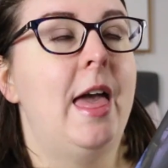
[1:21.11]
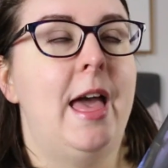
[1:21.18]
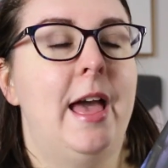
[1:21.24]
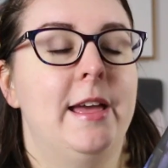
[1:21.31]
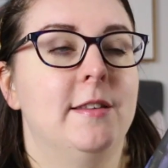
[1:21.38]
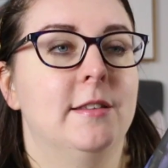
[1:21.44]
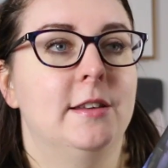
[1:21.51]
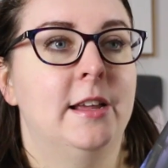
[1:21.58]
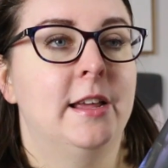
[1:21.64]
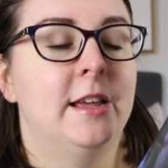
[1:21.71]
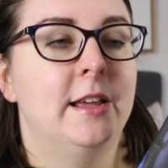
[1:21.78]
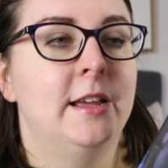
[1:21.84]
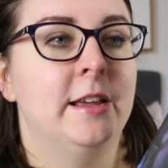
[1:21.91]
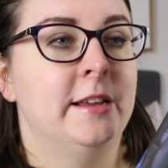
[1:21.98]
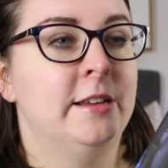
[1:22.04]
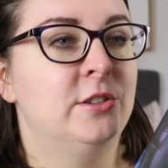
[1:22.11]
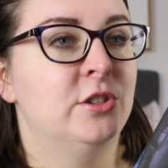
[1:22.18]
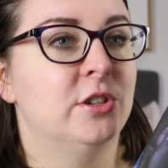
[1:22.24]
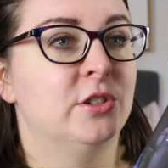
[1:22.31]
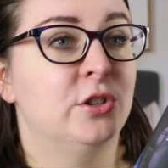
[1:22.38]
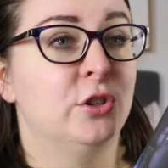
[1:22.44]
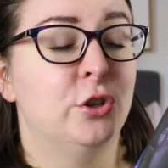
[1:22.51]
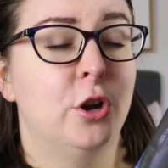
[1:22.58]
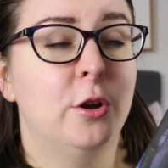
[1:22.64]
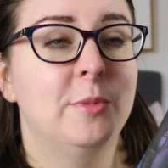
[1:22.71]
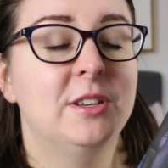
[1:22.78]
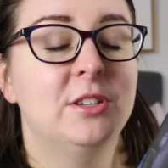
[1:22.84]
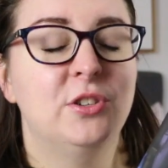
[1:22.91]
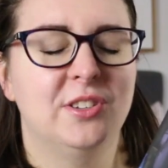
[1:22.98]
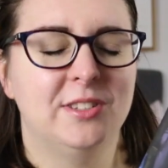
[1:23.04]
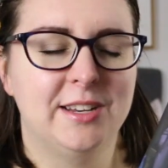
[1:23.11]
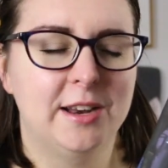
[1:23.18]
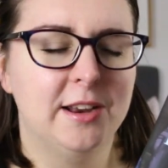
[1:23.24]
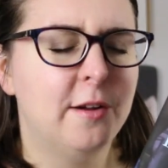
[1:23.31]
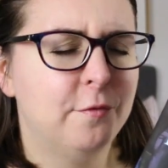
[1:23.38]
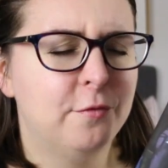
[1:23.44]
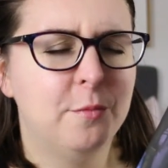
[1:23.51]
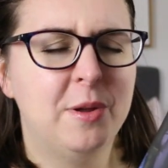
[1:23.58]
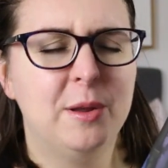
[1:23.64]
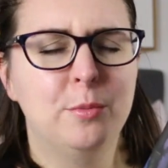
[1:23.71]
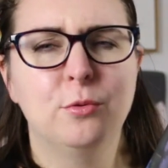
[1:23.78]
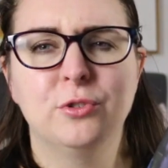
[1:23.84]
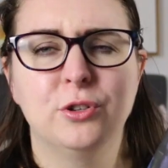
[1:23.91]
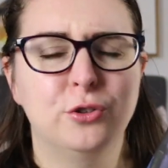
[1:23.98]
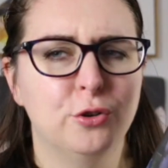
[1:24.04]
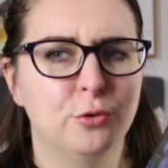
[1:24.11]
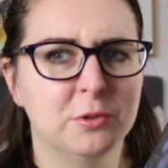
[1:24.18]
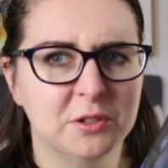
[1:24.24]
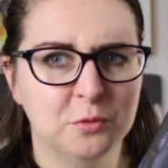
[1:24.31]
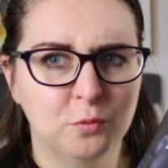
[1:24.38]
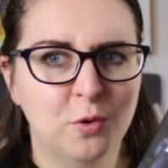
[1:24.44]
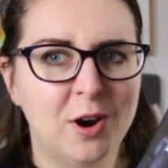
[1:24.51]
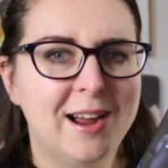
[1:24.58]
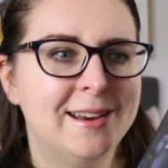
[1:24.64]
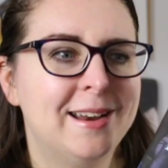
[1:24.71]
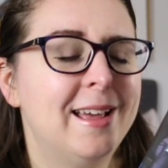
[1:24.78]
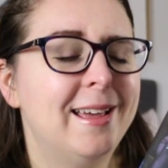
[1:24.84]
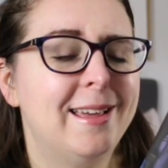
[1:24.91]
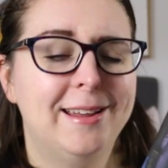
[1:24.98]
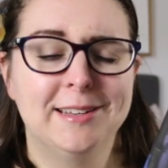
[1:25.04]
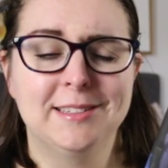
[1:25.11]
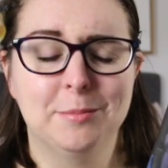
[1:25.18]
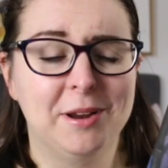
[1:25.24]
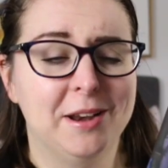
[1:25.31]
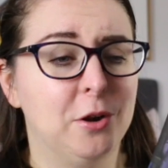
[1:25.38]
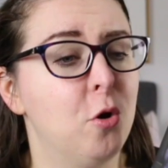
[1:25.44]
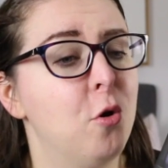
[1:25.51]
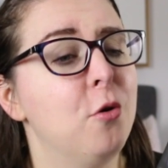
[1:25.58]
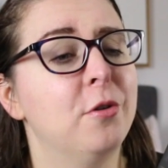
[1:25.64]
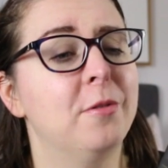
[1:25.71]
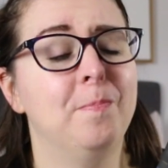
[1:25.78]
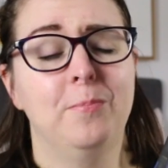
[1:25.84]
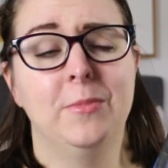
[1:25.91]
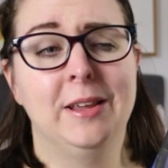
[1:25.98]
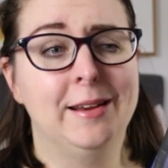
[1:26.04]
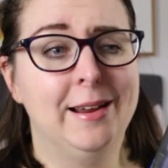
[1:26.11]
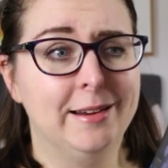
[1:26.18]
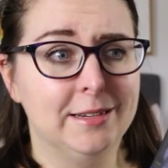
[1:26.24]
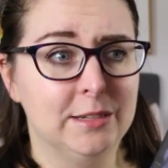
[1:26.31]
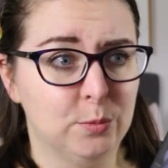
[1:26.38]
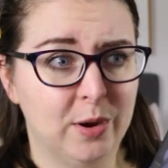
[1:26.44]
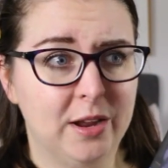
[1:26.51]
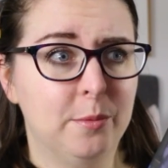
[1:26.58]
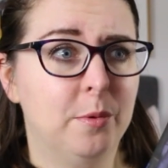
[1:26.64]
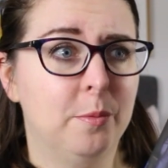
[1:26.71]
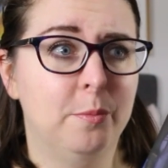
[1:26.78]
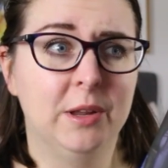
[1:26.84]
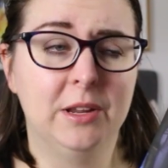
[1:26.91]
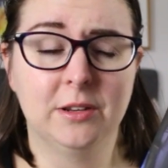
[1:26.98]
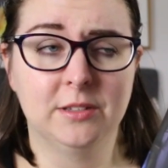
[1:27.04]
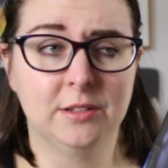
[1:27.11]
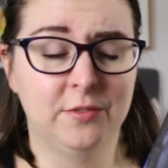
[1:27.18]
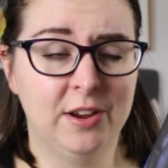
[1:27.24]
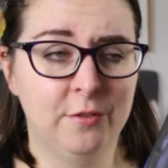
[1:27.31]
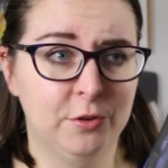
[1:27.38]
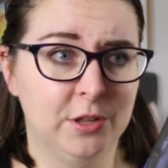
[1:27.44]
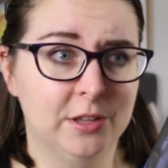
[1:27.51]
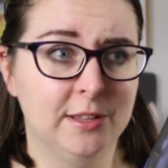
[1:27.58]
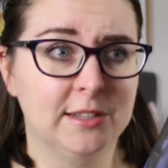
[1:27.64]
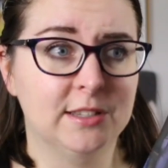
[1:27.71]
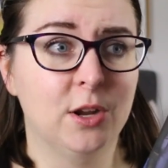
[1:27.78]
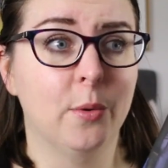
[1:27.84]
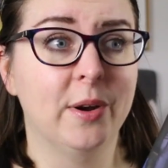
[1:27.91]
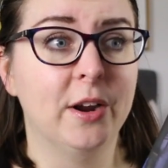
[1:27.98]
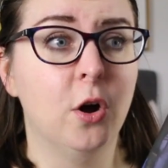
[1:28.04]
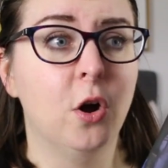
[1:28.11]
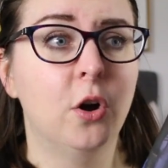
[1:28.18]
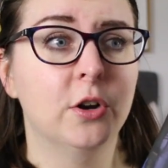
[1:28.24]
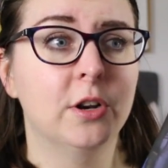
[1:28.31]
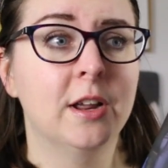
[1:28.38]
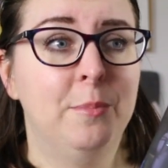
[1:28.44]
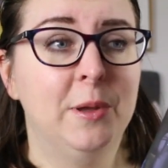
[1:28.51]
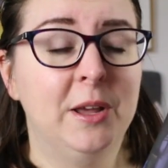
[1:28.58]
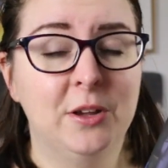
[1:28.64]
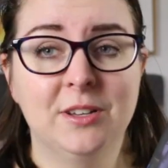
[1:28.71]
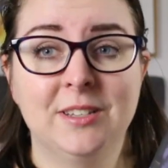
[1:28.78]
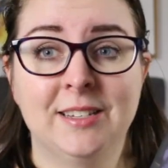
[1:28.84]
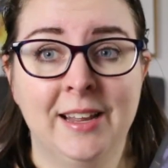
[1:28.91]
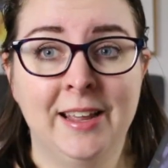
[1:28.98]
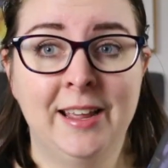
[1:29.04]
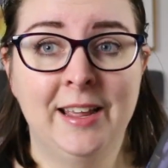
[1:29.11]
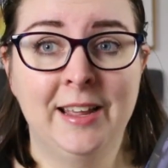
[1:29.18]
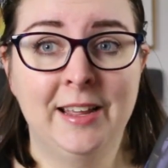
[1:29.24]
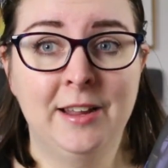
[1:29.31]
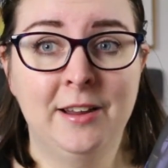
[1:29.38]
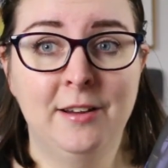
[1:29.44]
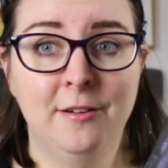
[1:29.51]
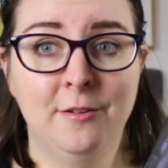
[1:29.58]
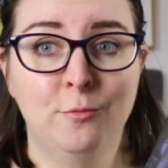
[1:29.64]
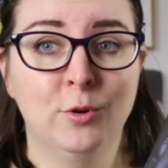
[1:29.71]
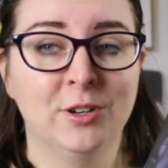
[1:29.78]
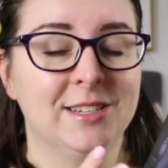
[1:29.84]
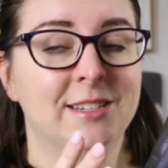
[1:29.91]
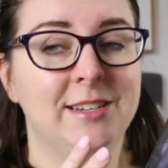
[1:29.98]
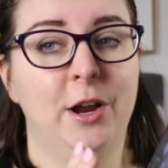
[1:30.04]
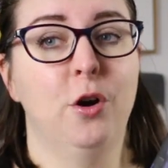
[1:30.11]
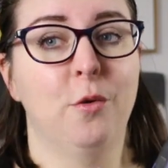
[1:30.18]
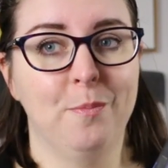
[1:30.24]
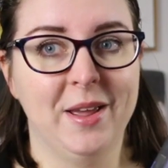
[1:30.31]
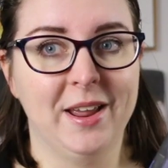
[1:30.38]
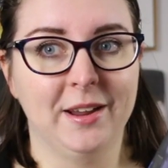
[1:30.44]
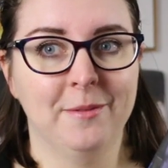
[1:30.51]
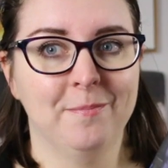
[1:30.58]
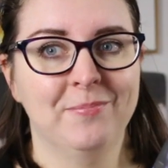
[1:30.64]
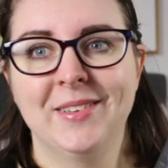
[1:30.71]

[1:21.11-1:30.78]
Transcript: And he is just determined to stand up for people, to do what's right. He ends up getting caught in Hades' web because of everything that's going on, because he wants to help Meg.